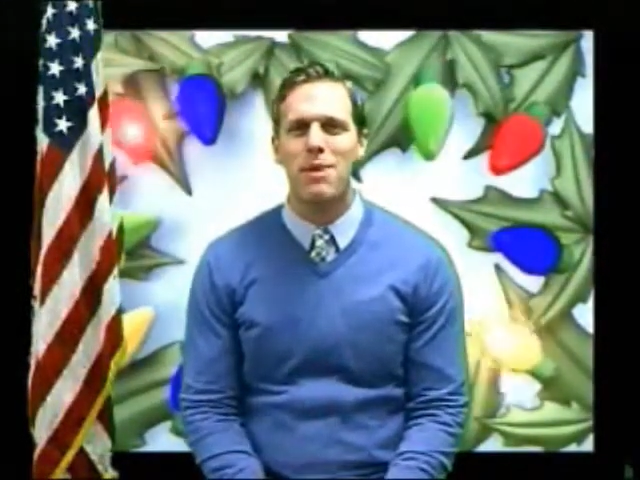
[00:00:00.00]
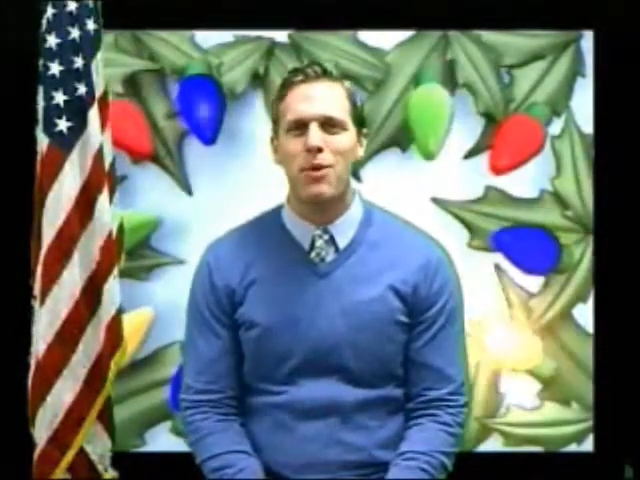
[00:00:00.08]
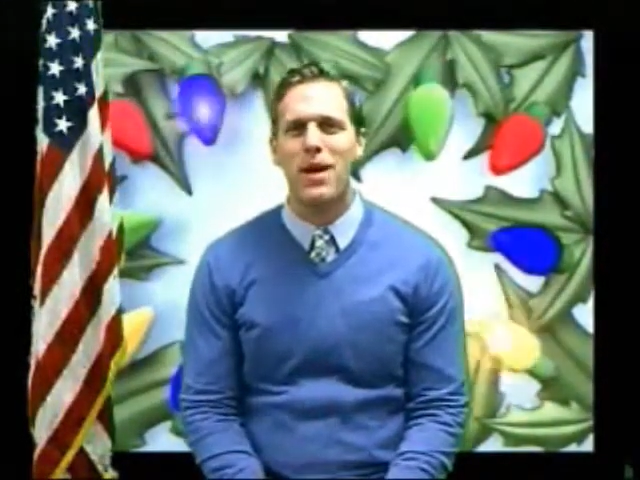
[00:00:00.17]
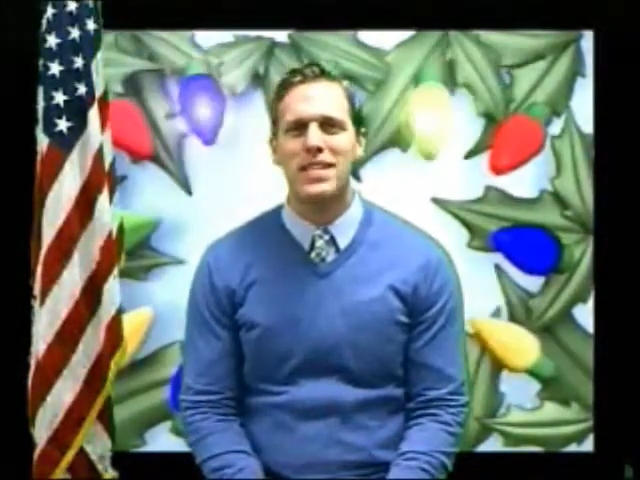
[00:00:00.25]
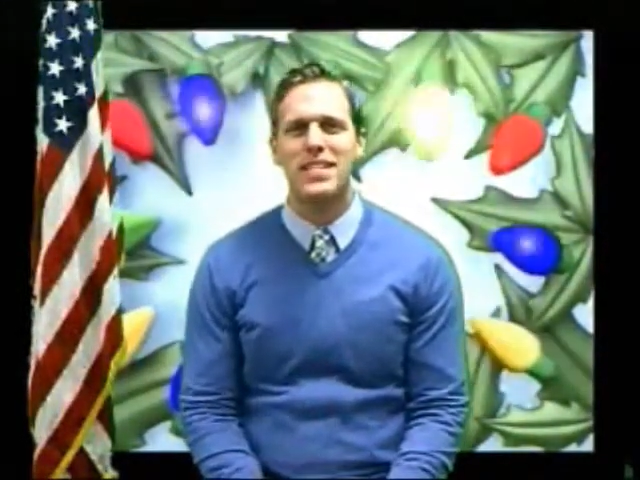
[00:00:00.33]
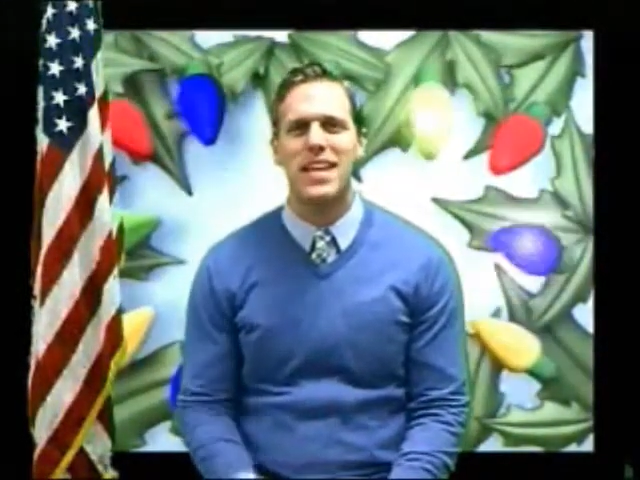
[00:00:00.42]

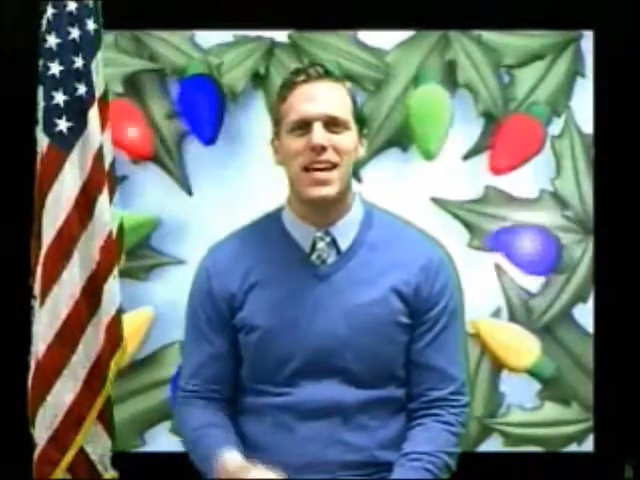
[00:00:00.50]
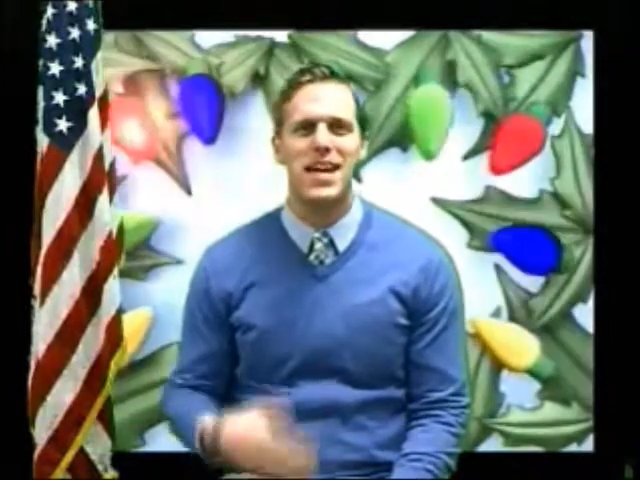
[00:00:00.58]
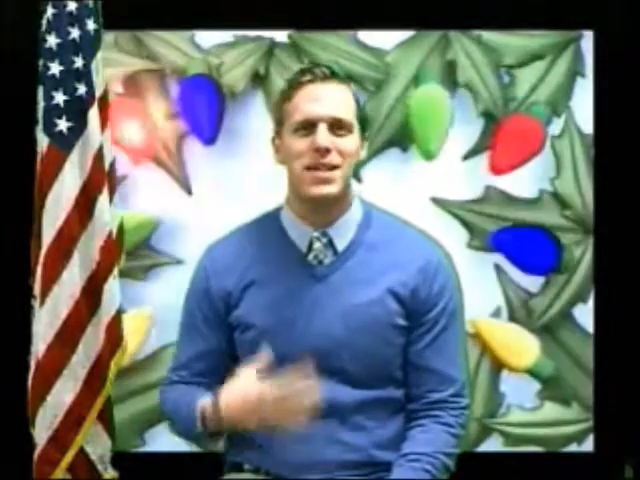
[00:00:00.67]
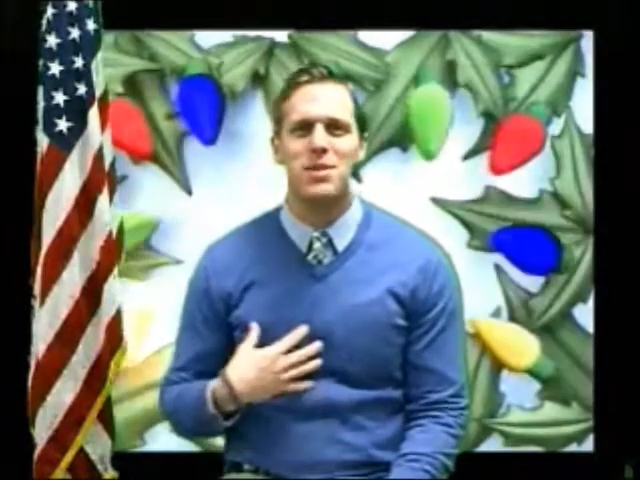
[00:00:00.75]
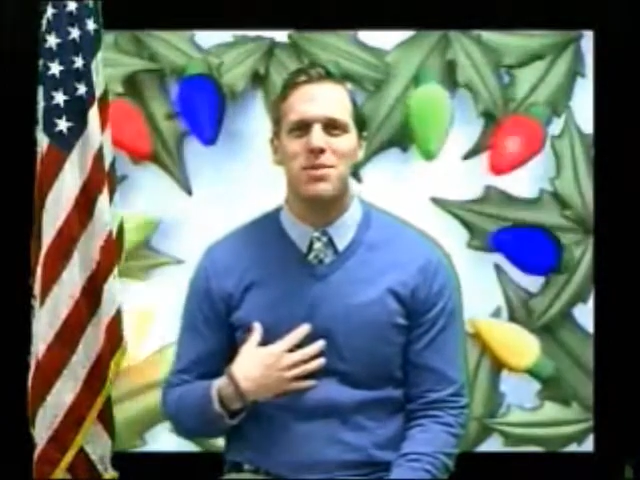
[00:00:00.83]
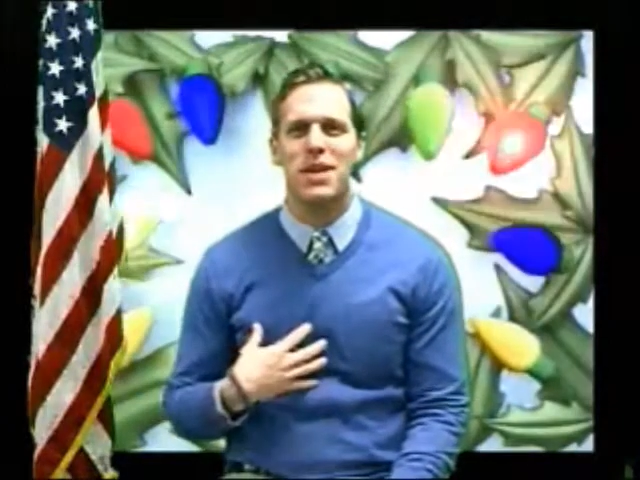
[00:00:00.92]
Wednesday.
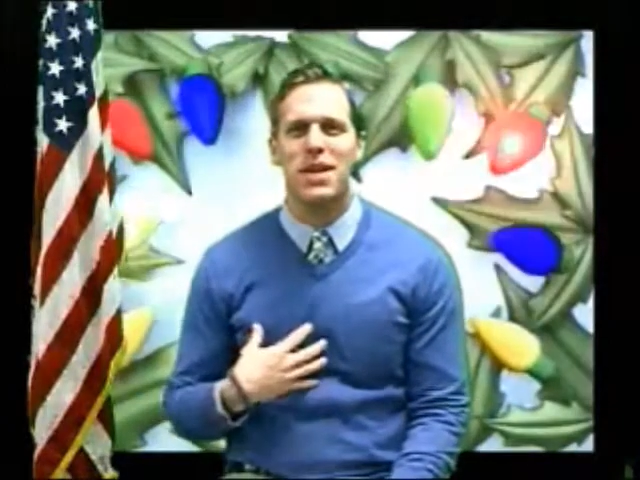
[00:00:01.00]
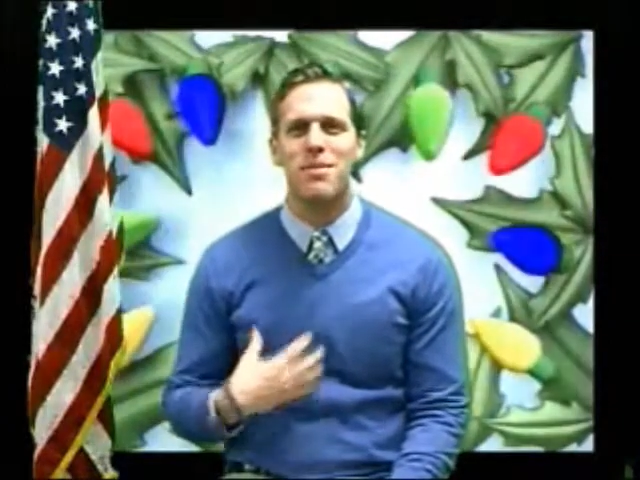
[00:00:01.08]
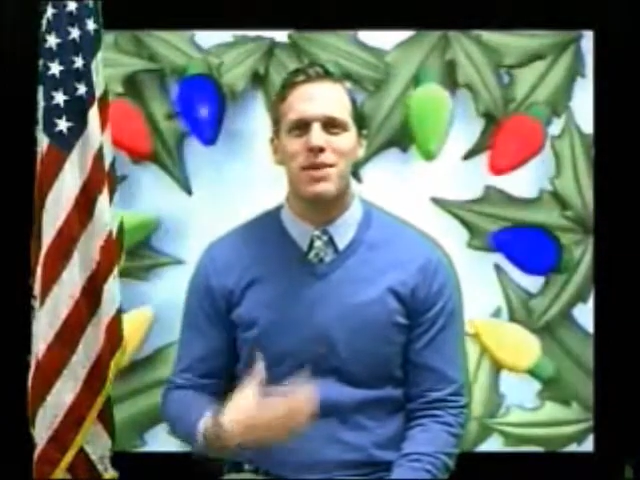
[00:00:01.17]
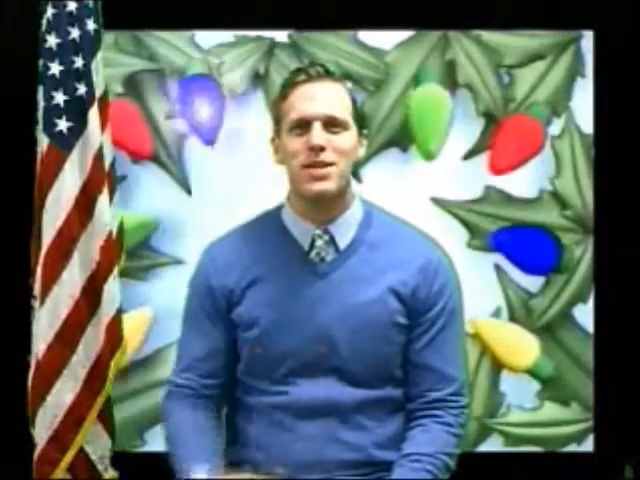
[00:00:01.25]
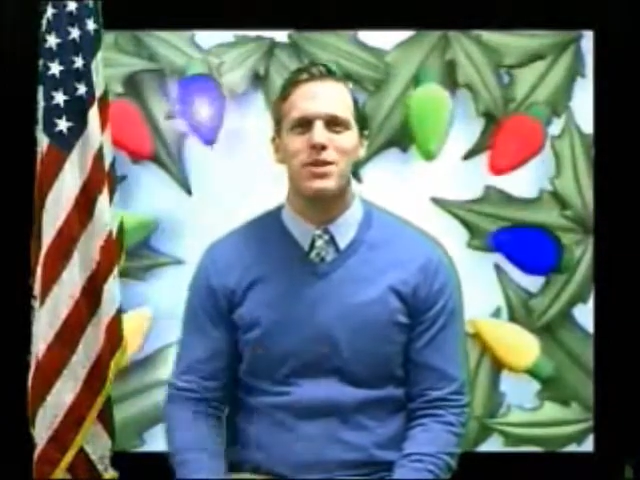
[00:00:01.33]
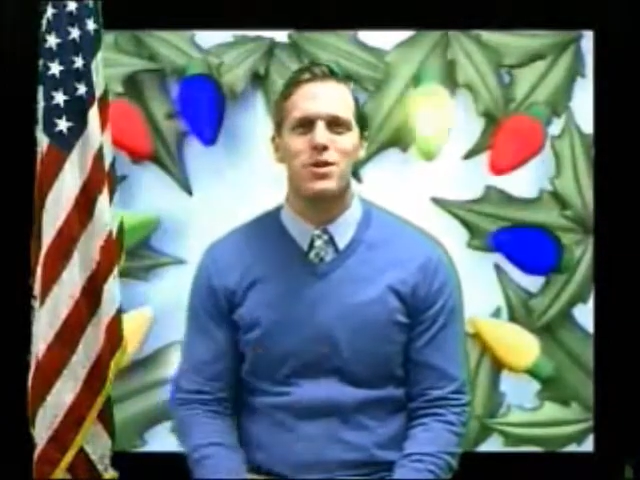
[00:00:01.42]
It's me,
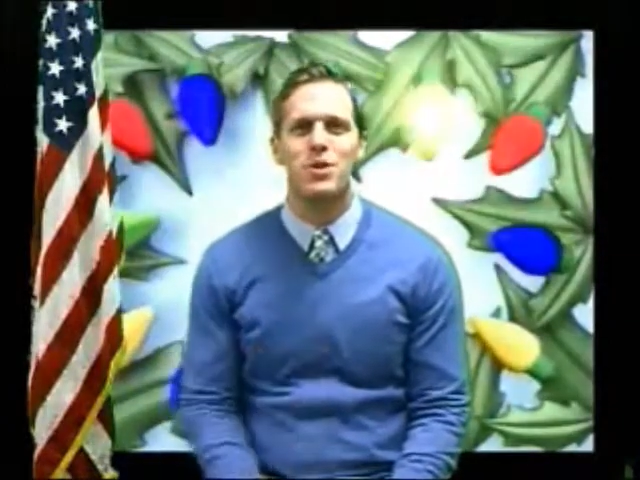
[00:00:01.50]
Mr.